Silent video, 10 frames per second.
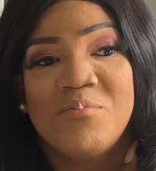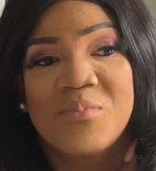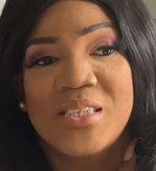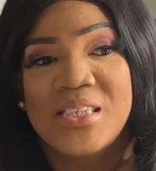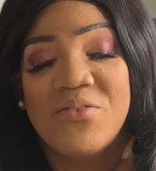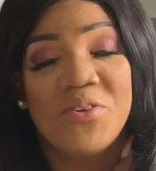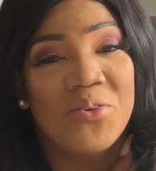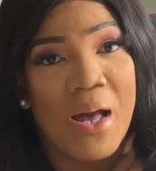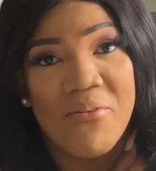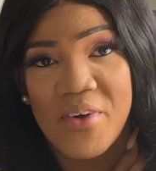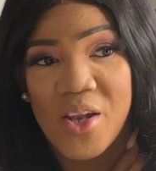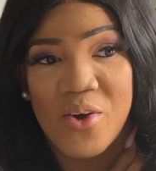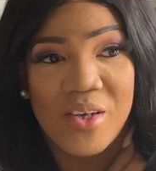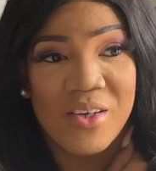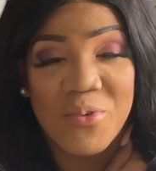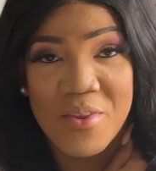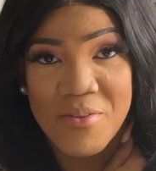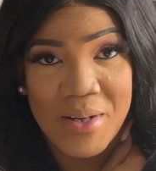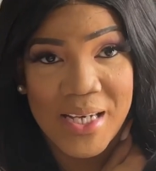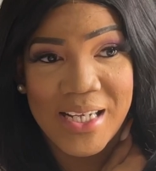because even though I fell out of love with
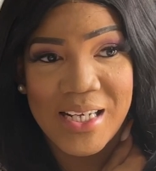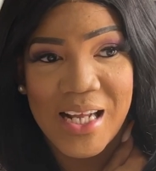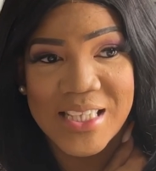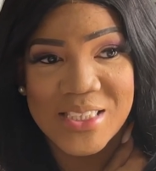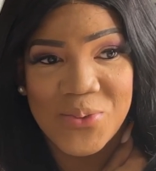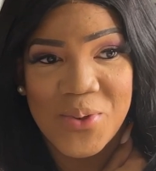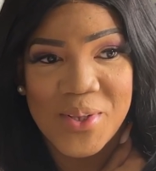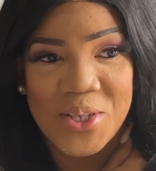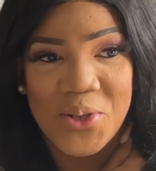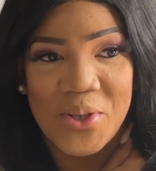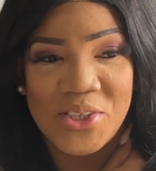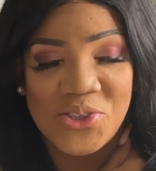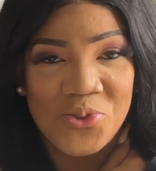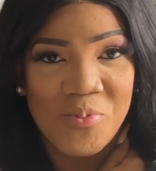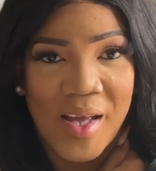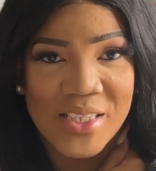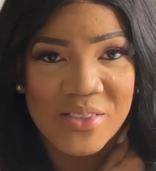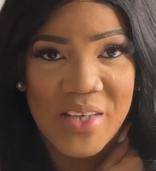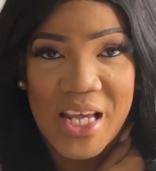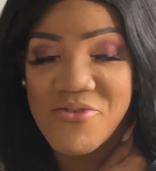mine, I still, you know, in two minds
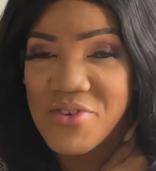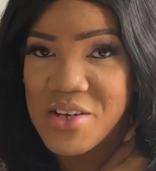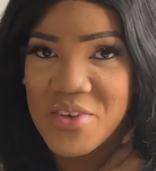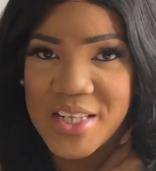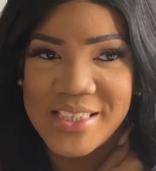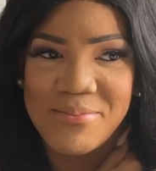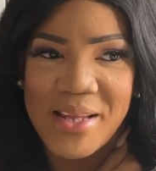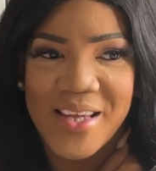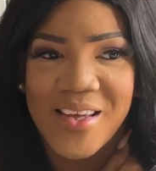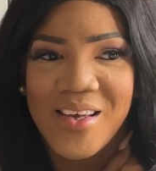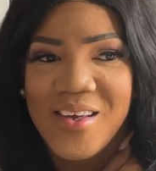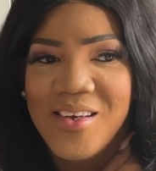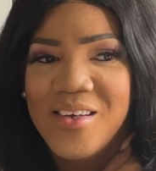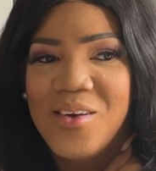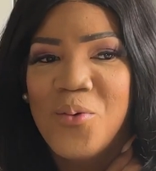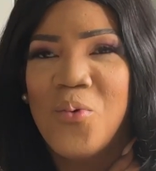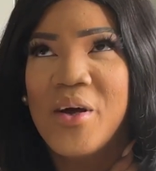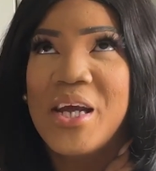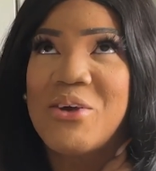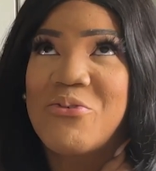of getting rid of it, because I'm like,
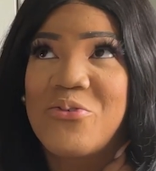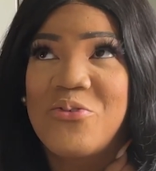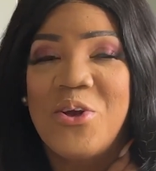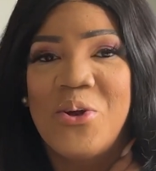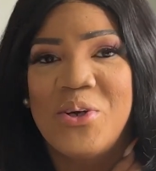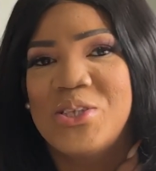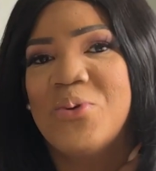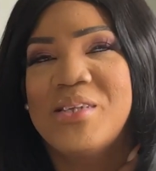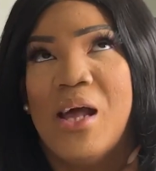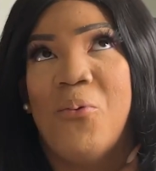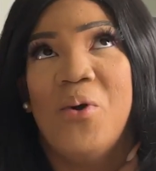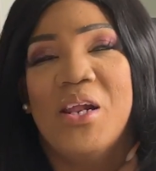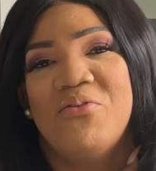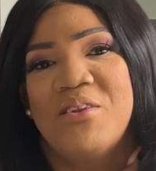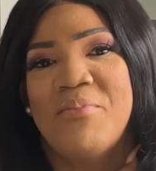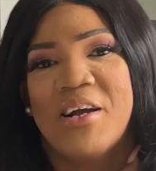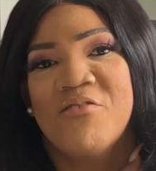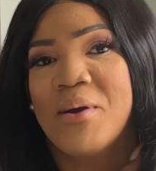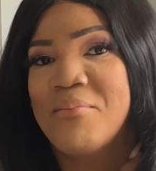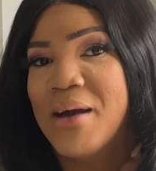what if, you know, it's always that what if in the back
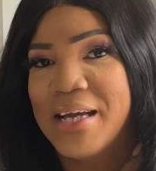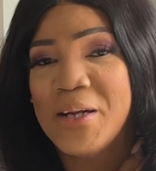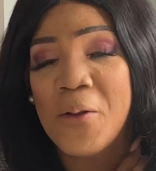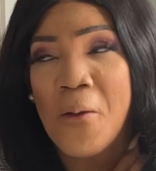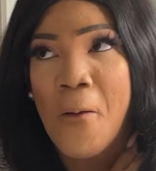of my mind.